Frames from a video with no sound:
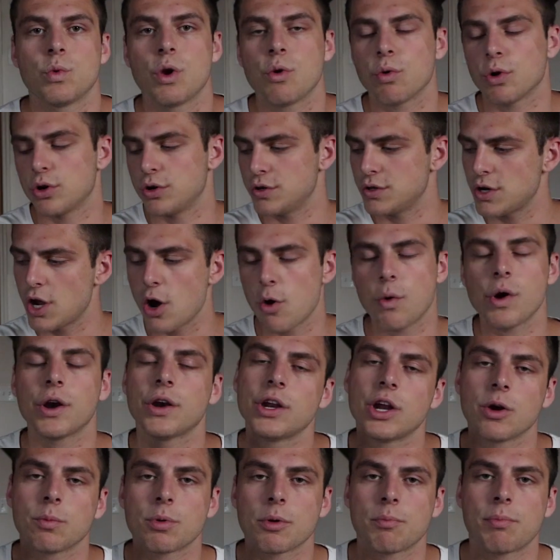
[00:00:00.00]
We were nowhere
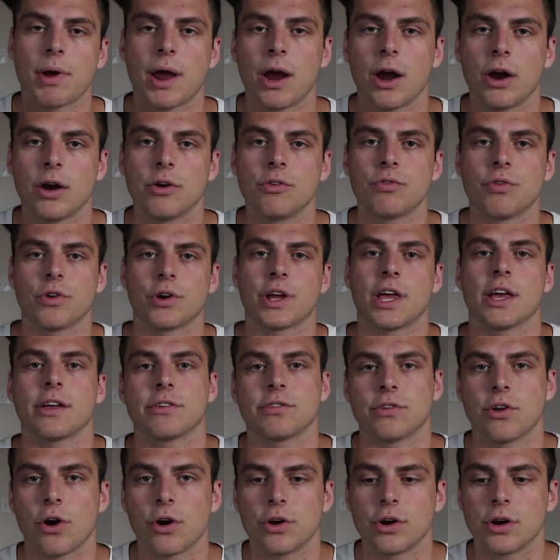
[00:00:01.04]
near prepared for
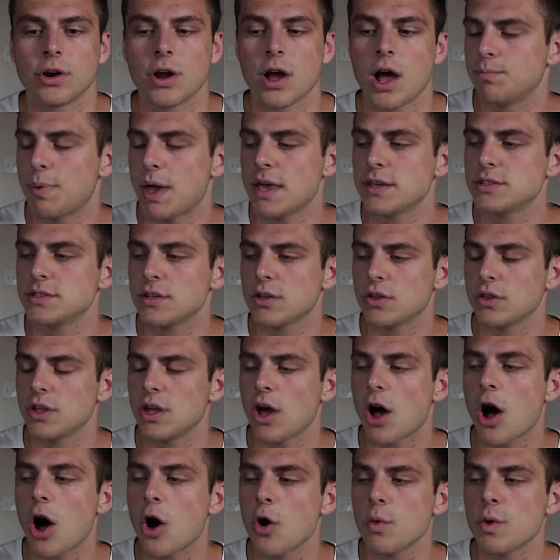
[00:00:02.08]
Kickstarter.
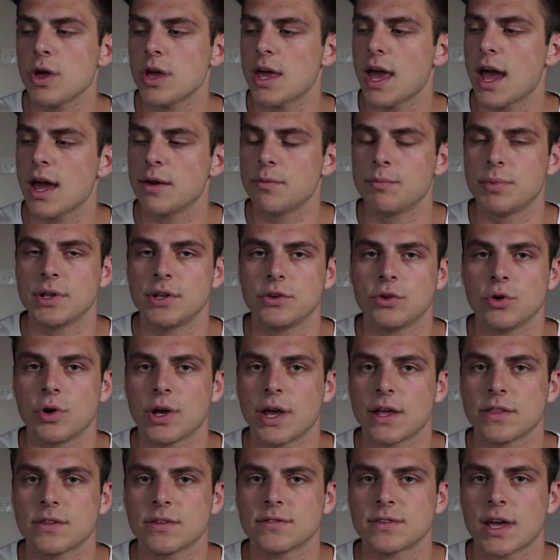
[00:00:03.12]
Basically, all we had been
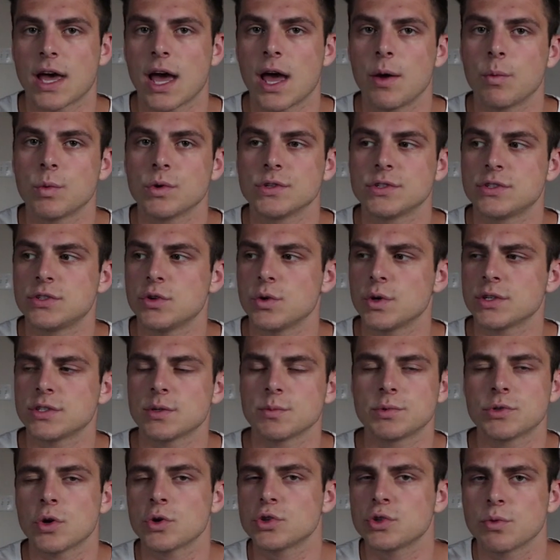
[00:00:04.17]
doing at the time was doing
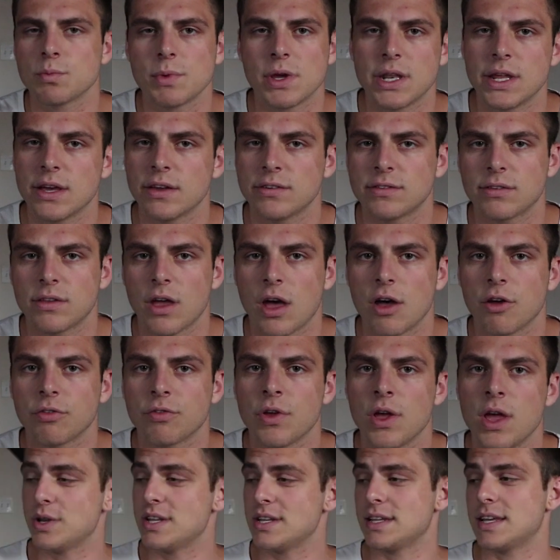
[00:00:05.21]
some social media
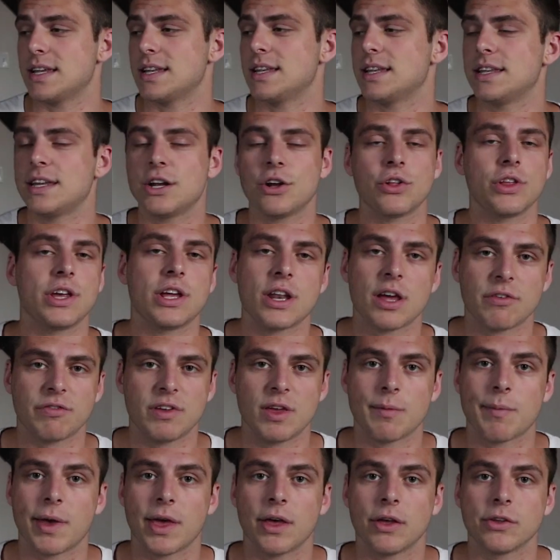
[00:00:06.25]
stuff. We didn't get nearly enough
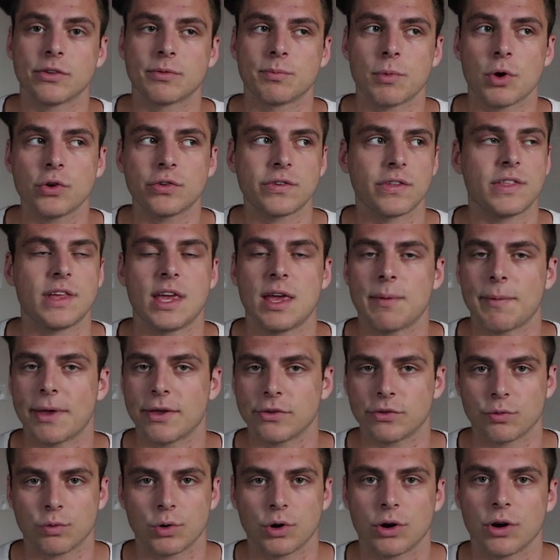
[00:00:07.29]
emails. Most of the
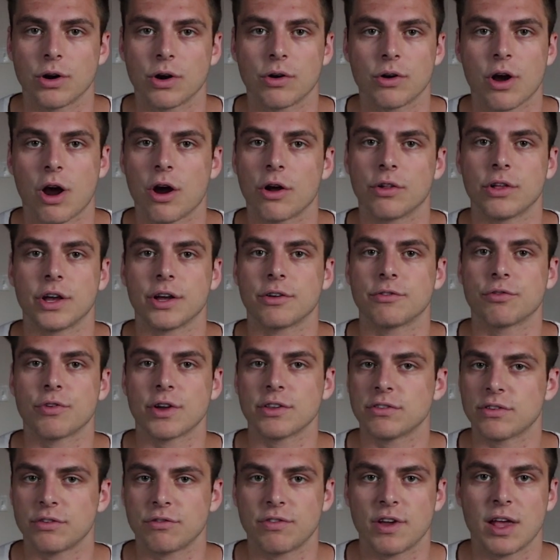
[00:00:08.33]
emails were our like
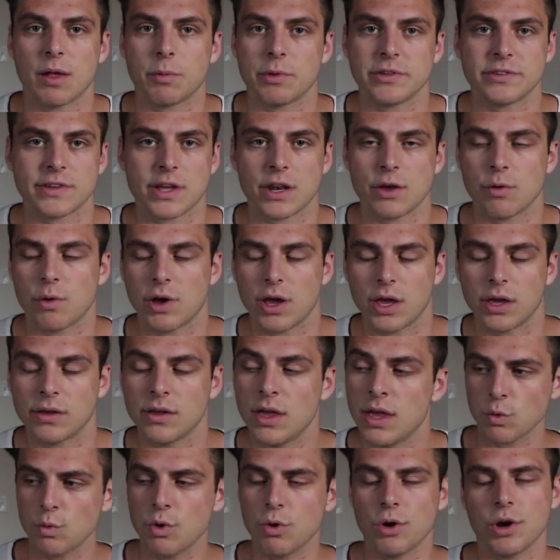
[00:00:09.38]
friends and families anyway.
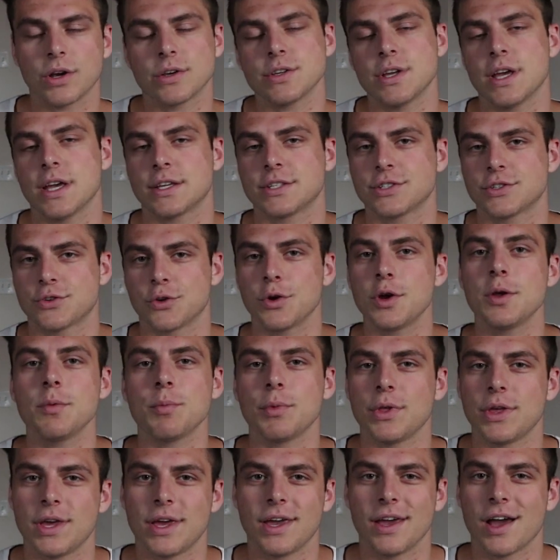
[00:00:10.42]
We were
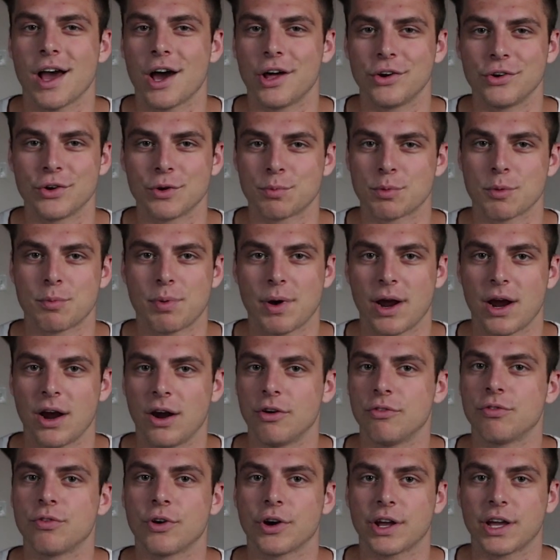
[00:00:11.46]
extremely
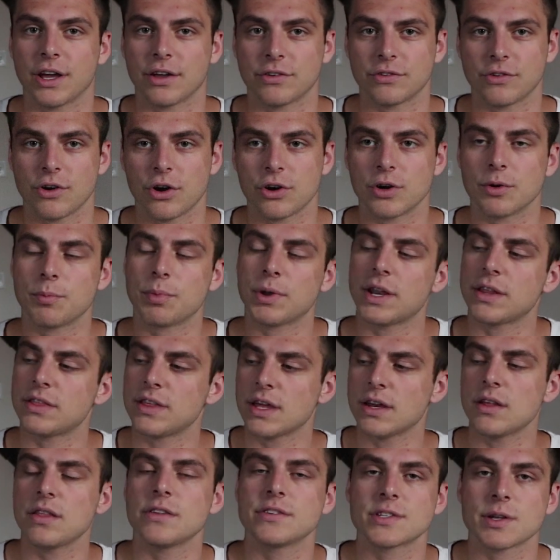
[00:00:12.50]
underprepared for Kickstarter, but at
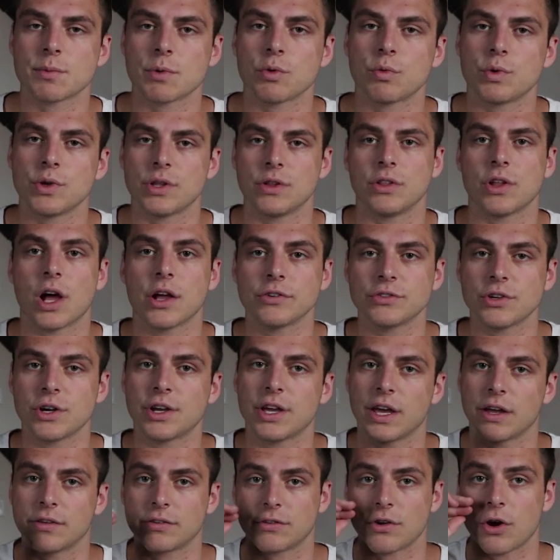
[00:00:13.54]
the end of the summer, we launched our
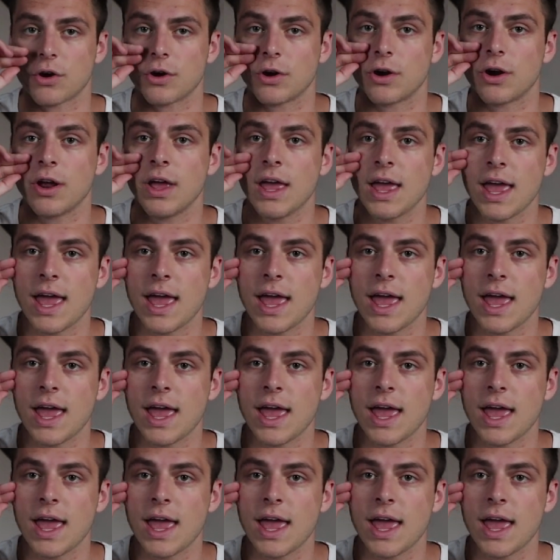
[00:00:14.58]
Kickstarter,